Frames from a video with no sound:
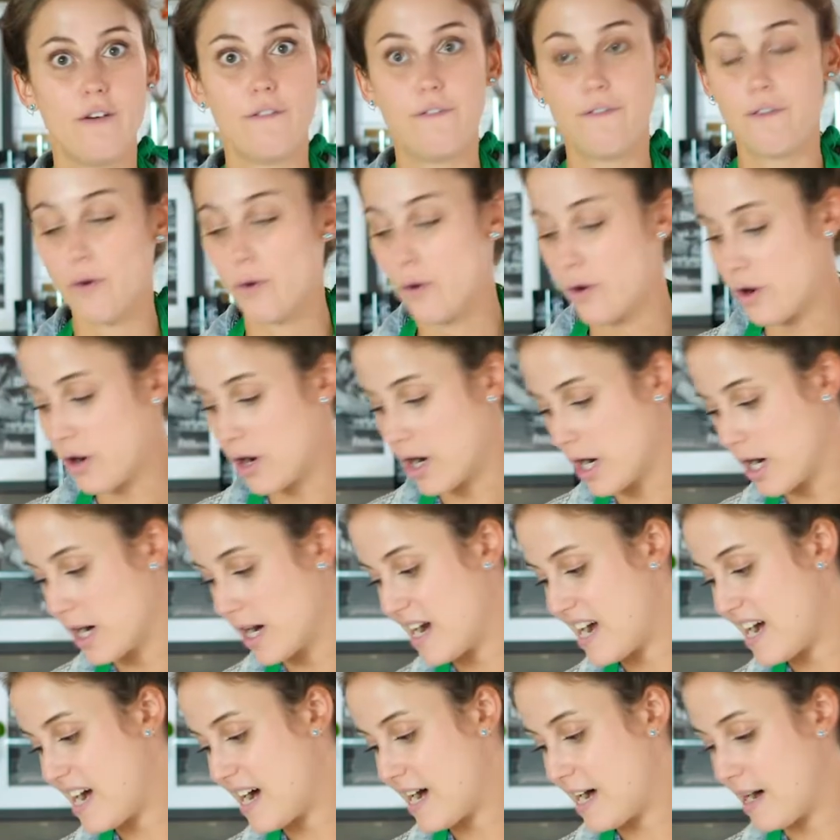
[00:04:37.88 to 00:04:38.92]

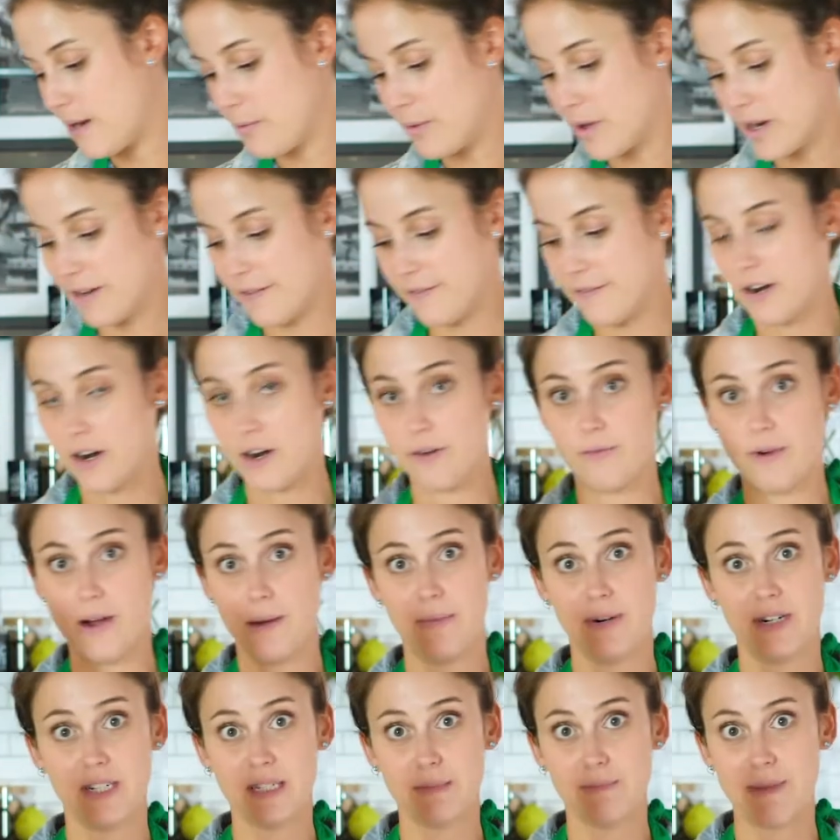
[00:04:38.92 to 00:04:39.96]
for one of our
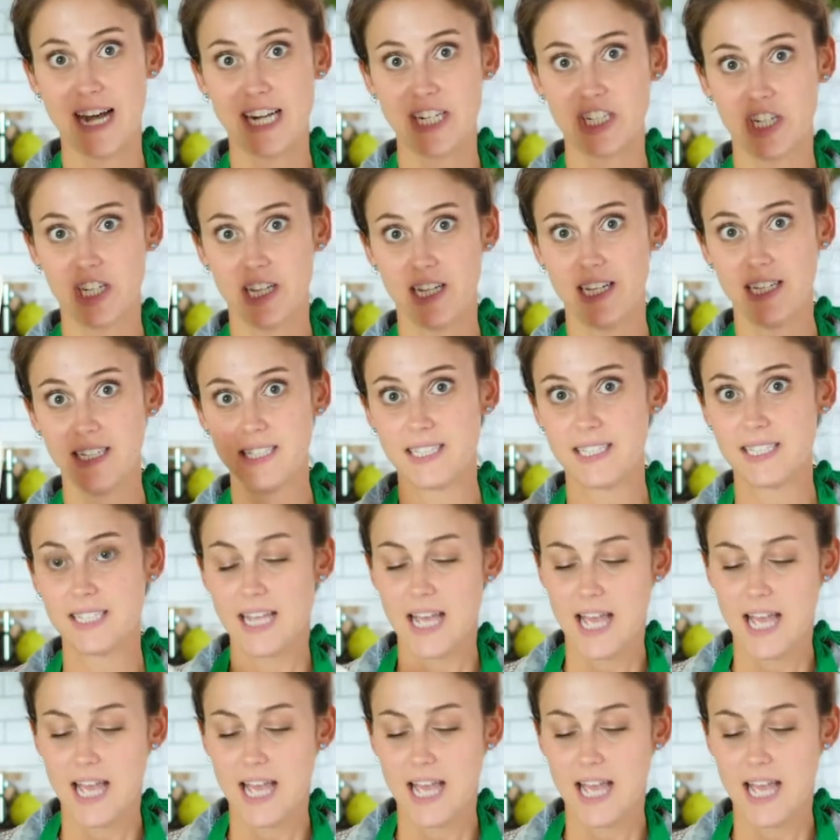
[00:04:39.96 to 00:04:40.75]
rubber spatulas.